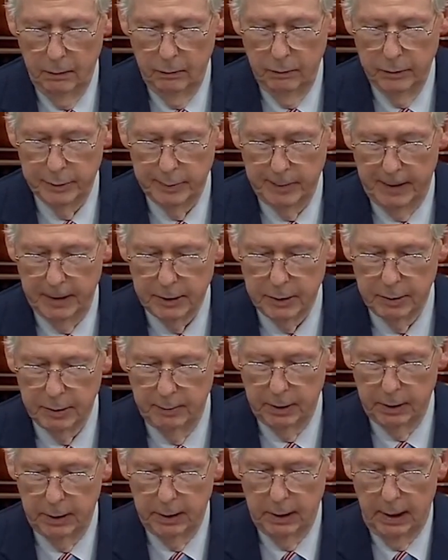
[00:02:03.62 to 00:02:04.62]

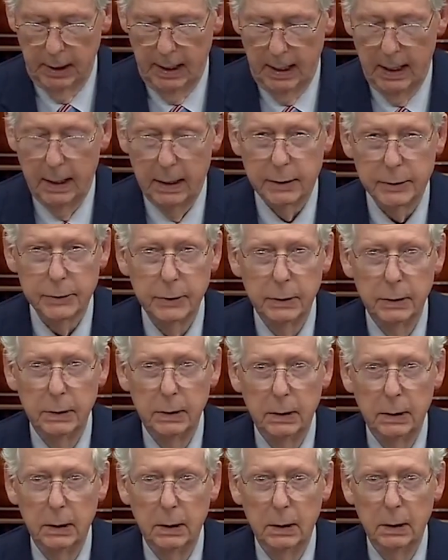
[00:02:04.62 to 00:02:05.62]
Responsibility lies
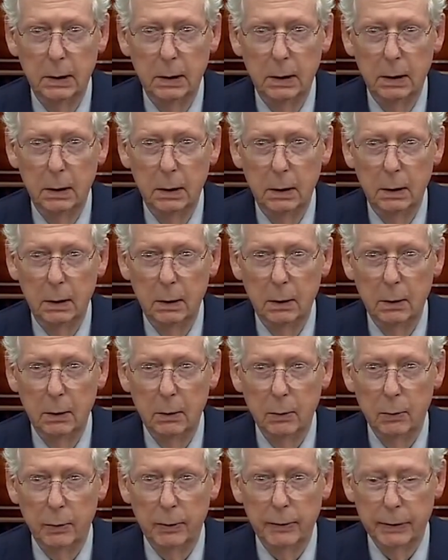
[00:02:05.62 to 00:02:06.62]

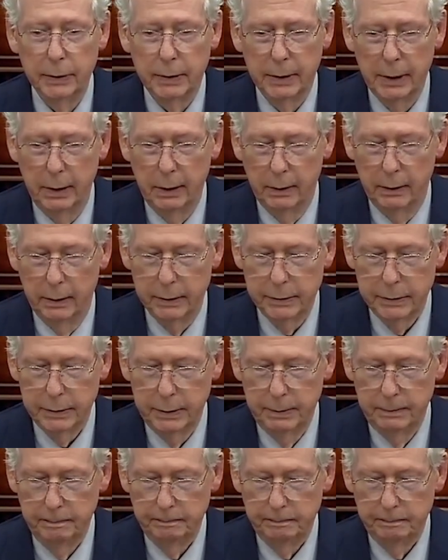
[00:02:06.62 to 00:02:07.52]
with the terrorists.